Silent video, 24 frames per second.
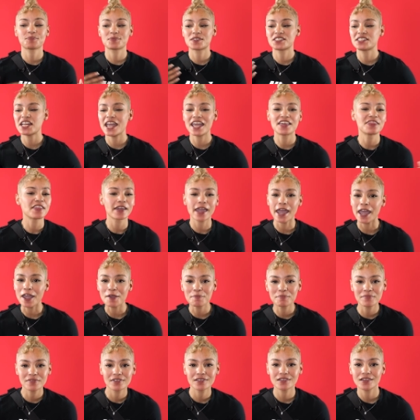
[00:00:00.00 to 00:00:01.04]
stay in the
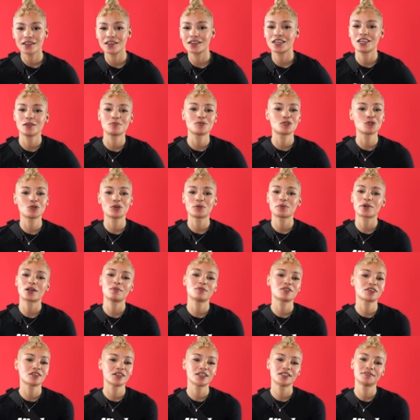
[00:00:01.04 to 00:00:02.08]
game and keep doing what
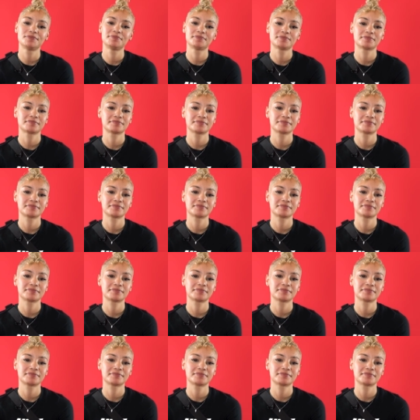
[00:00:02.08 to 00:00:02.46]
I'm doing.